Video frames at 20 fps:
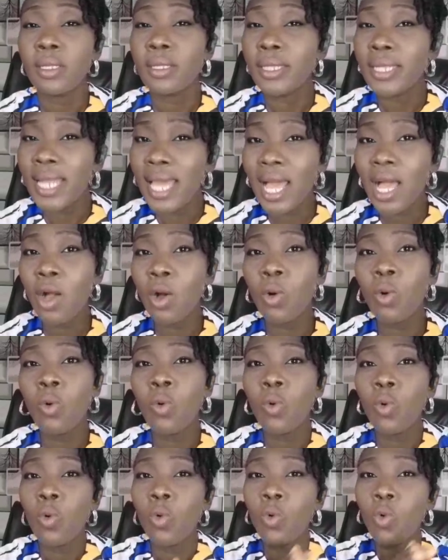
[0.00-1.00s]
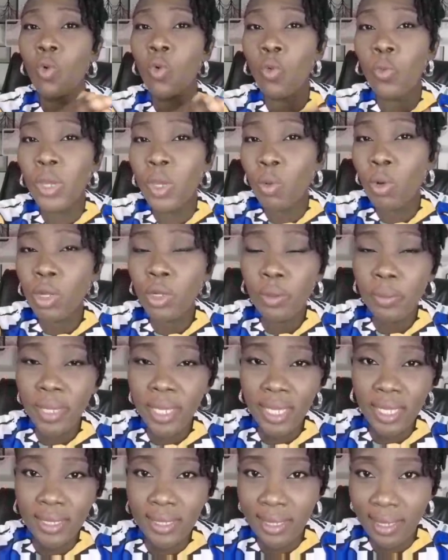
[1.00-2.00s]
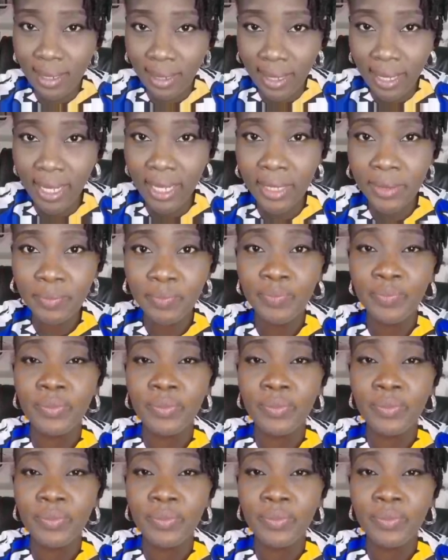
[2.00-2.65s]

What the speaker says: Now, we want to make it clear